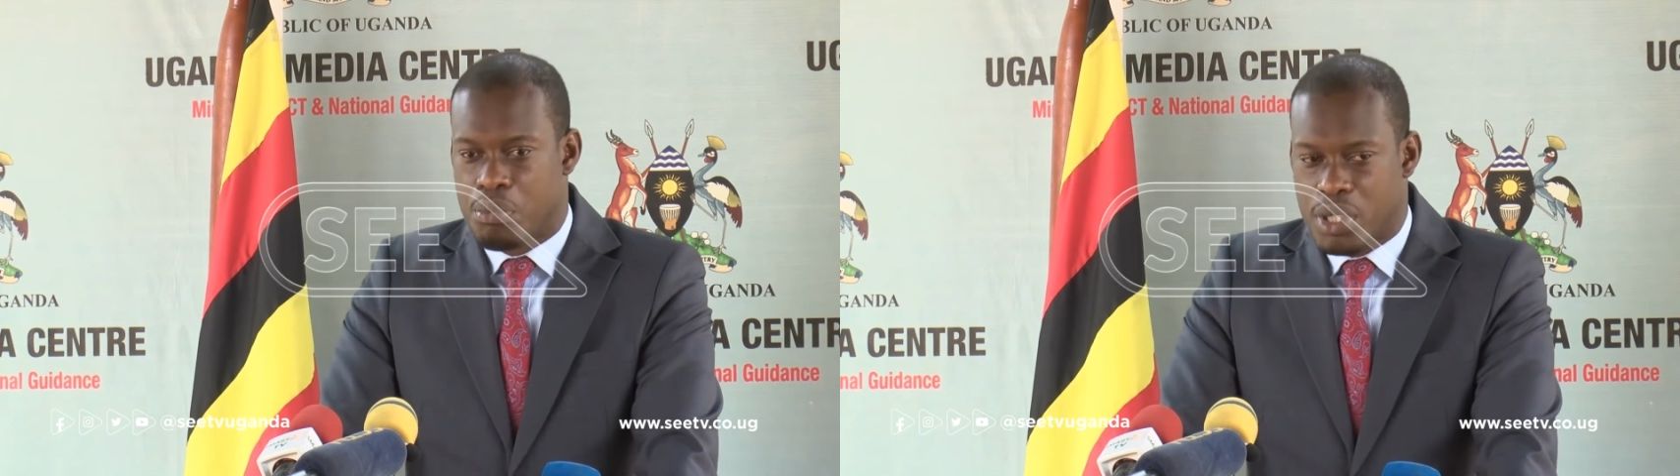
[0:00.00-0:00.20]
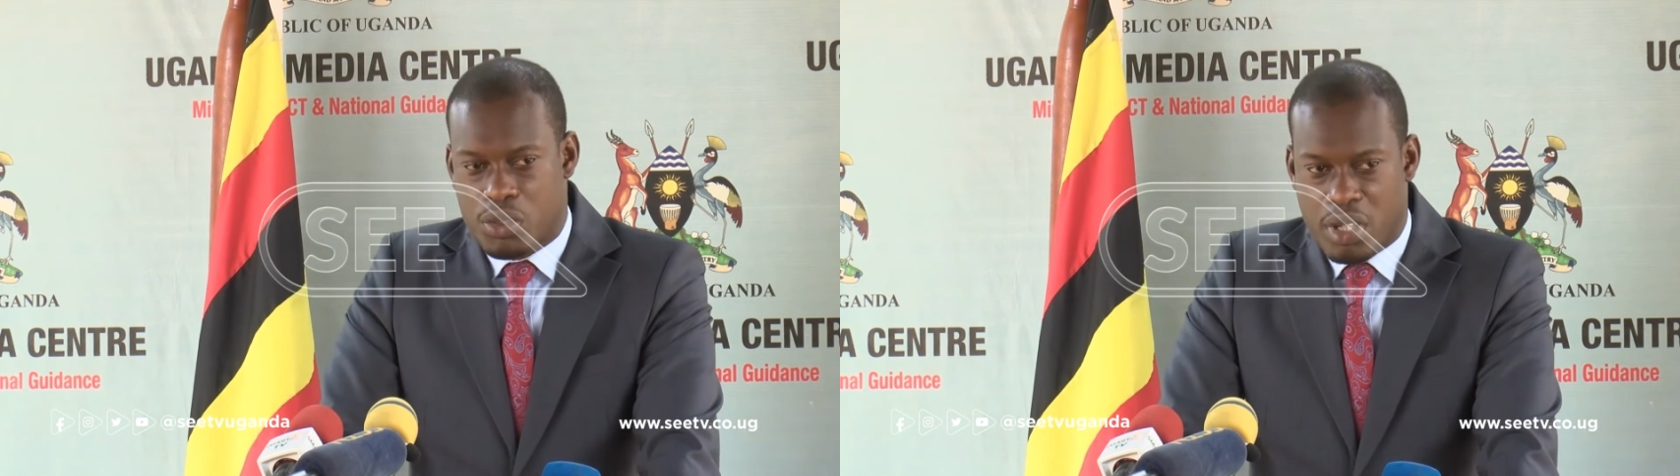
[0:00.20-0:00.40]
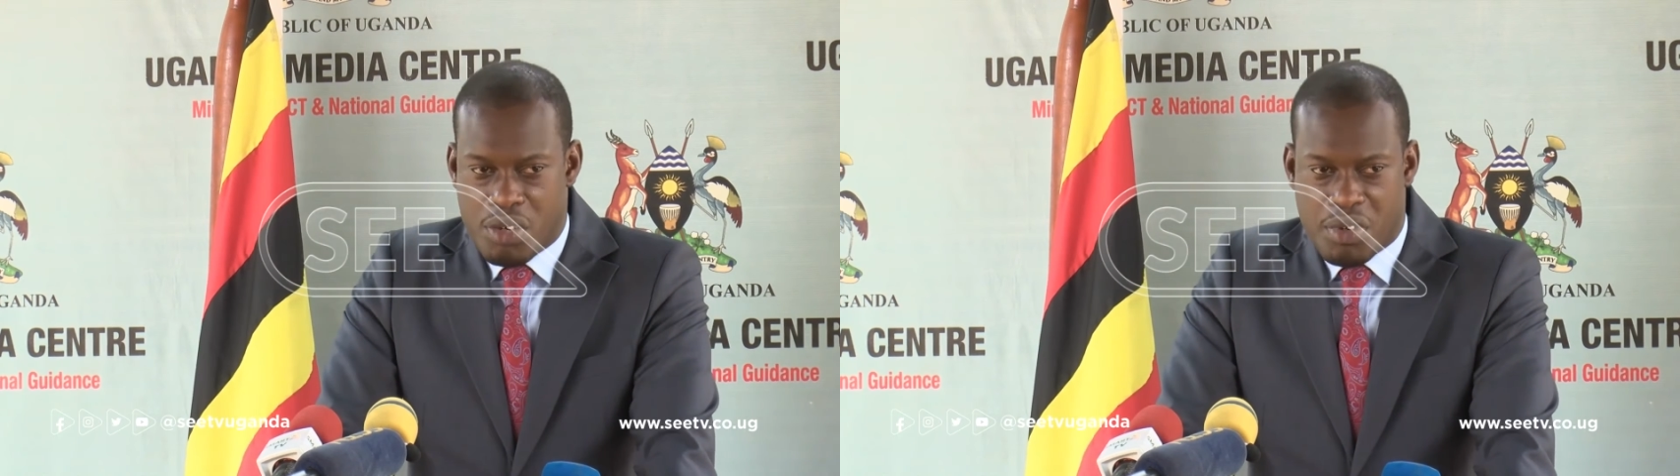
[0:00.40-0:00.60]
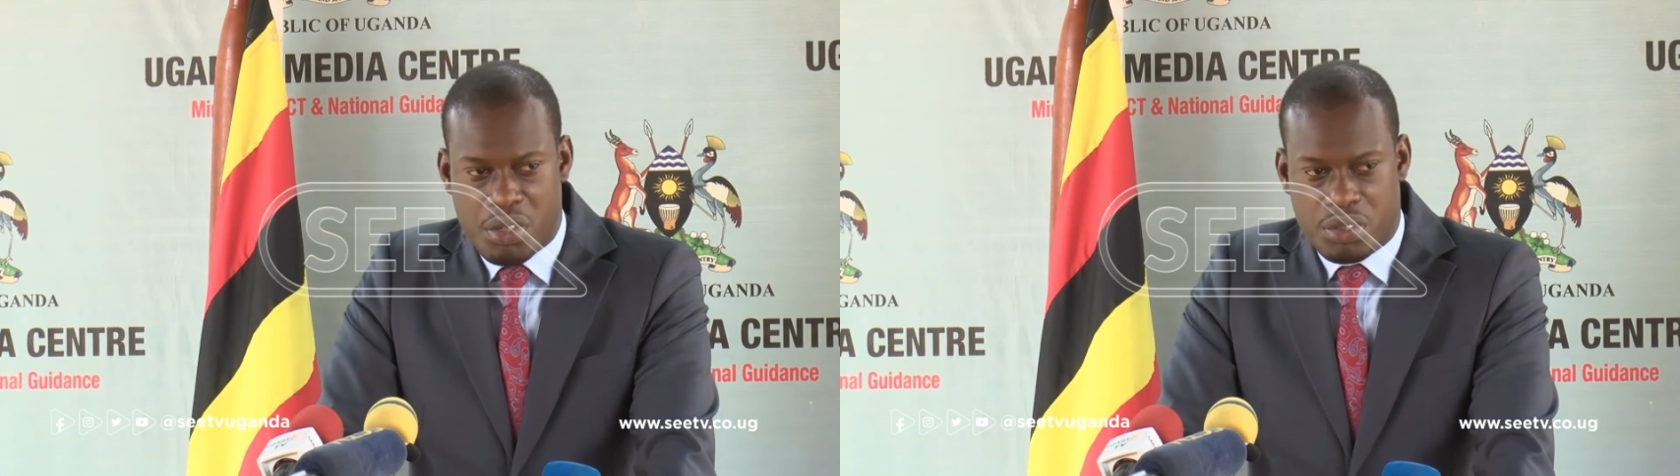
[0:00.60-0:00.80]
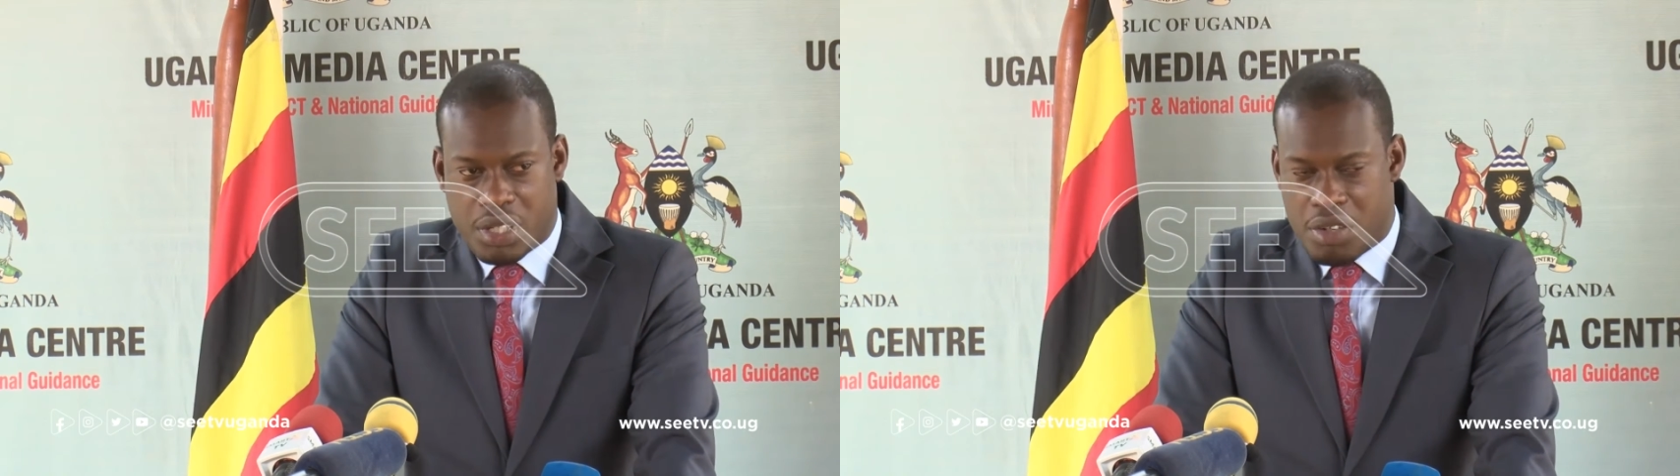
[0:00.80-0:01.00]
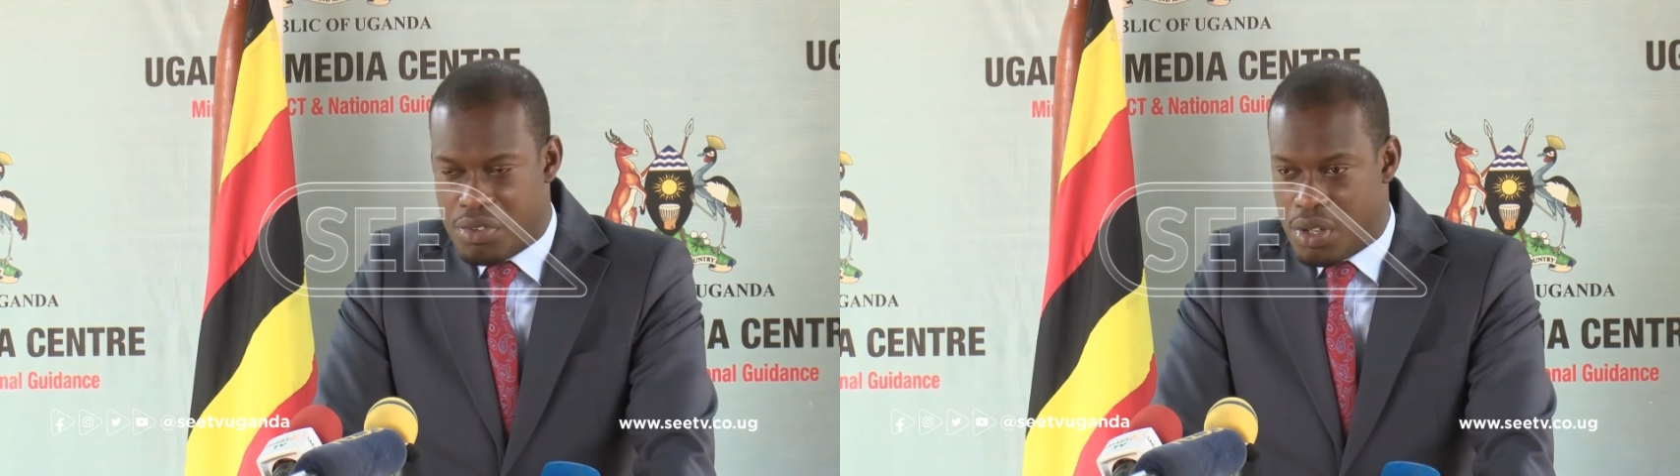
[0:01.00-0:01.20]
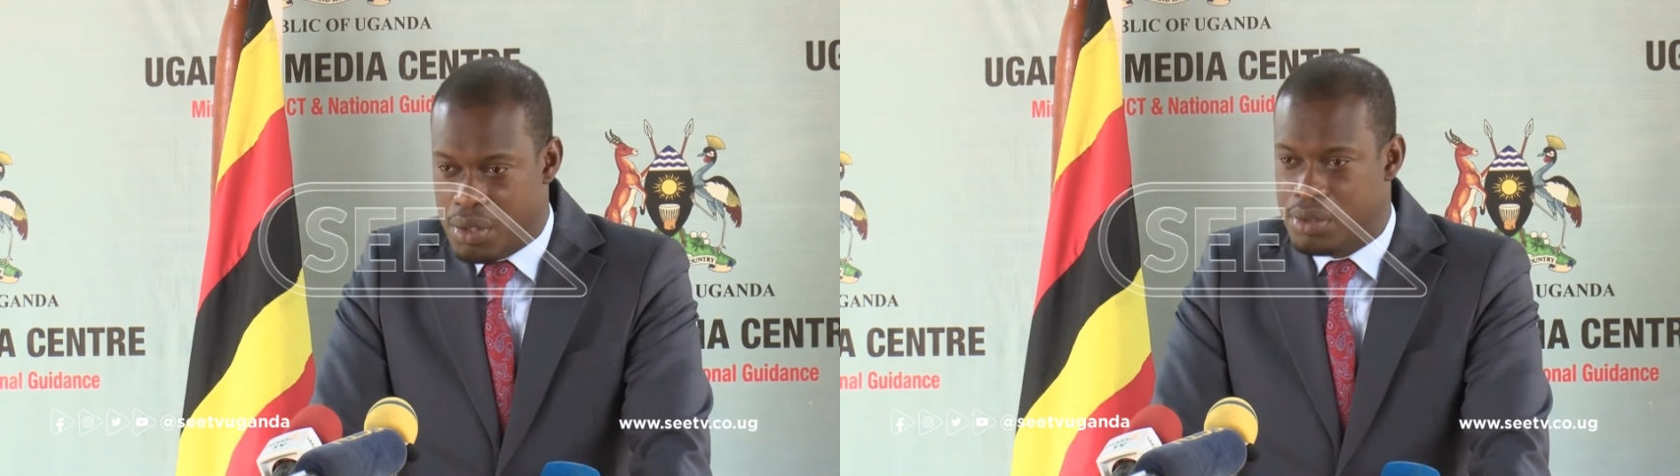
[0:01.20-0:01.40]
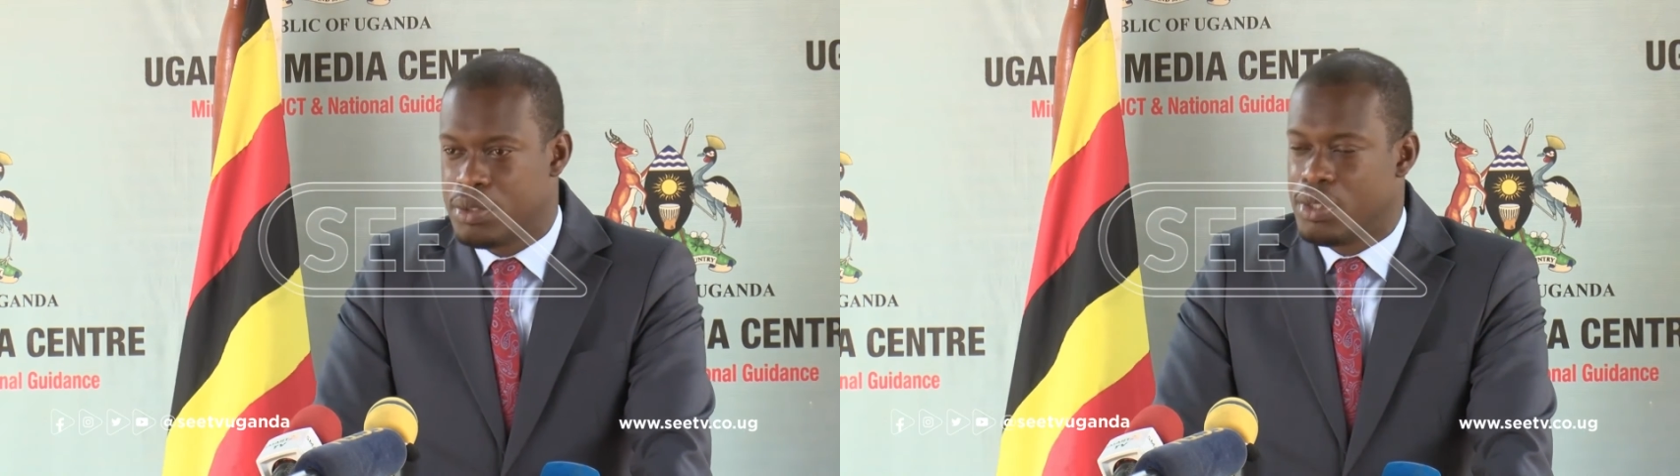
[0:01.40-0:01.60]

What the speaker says: please, whenever you travel,